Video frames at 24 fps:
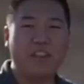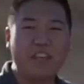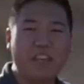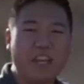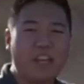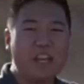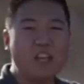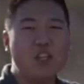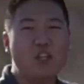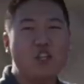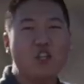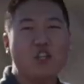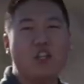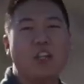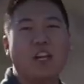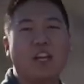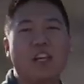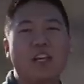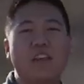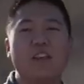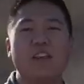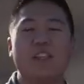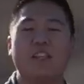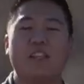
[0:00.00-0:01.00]
The engine
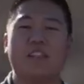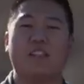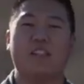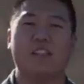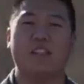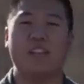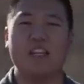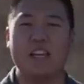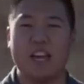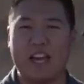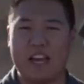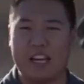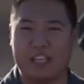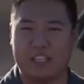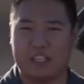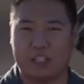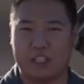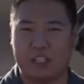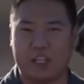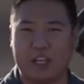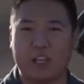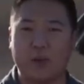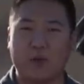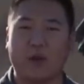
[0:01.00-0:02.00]
in the C8
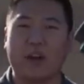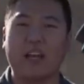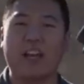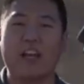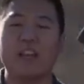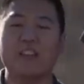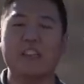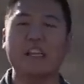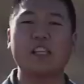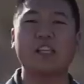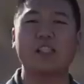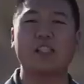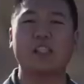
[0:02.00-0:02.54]
Stingray is a